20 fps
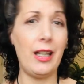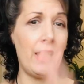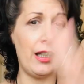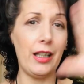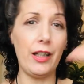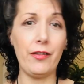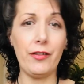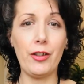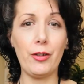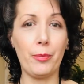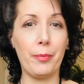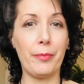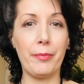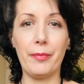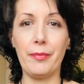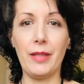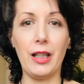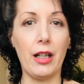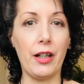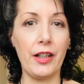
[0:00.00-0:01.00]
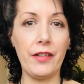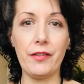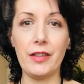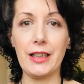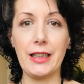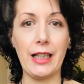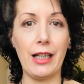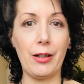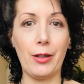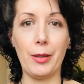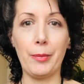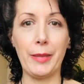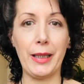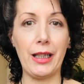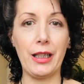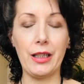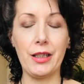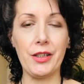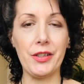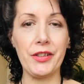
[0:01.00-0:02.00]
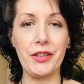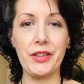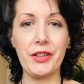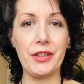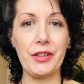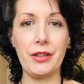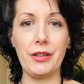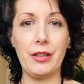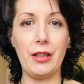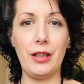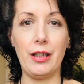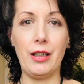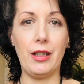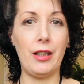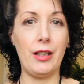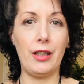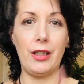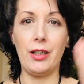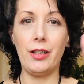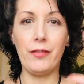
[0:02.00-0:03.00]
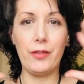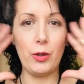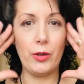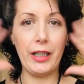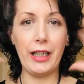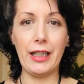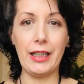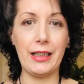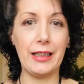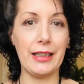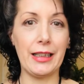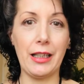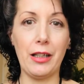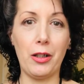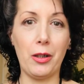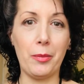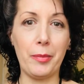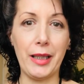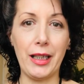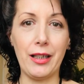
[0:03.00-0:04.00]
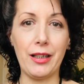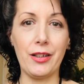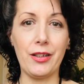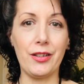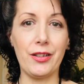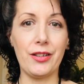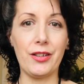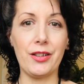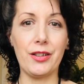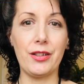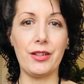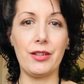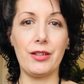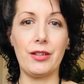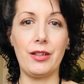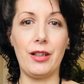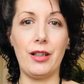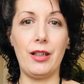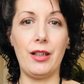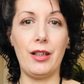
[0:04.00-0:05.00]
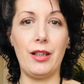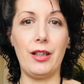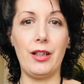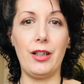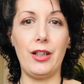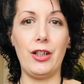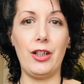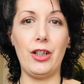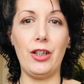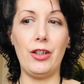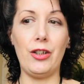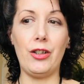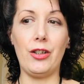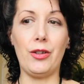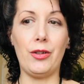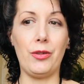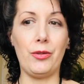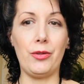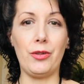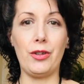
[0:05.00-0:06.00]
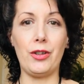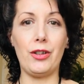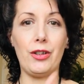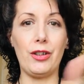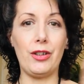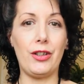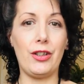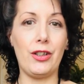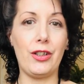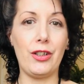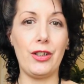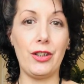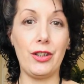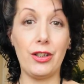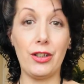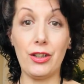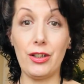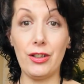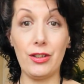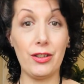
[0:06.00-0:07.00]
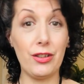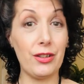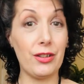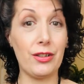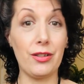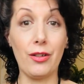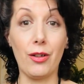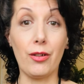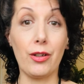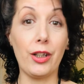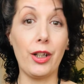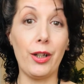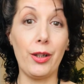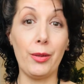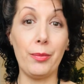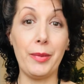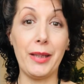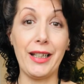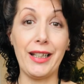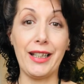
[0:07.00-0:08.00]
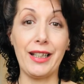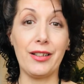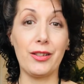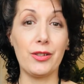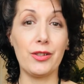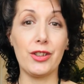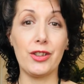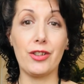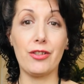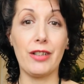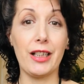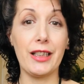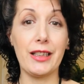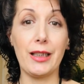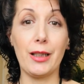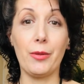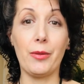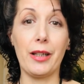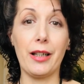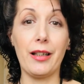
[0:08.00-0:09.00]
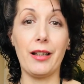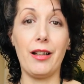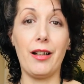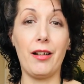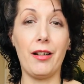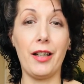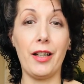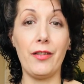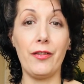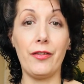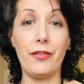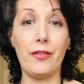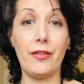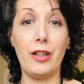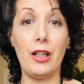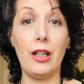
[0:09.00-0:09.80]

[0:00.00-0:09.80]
If your life is out of balance, if your head's out of balance, you know, you're just not coping, stressing with life,